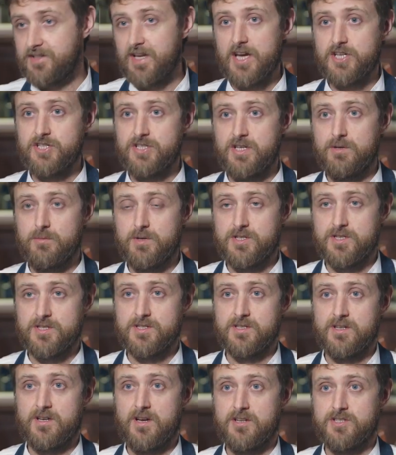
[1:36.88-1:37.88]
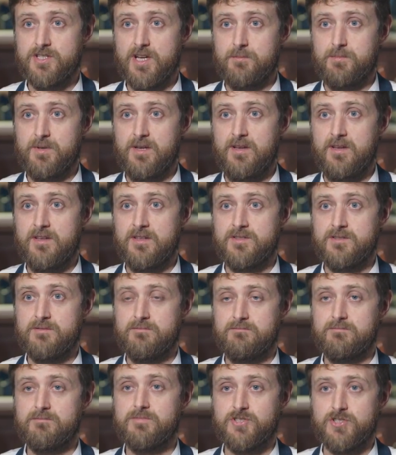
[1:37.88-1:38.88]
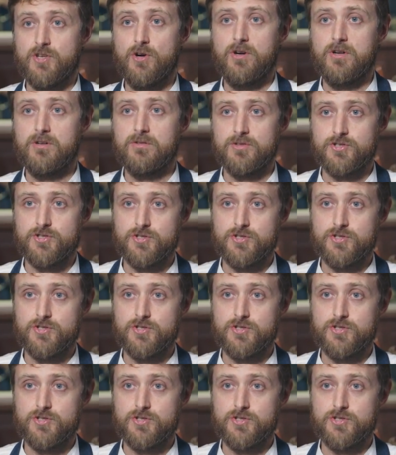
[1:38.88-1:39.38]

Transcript: dashi, which is a Japanese stock or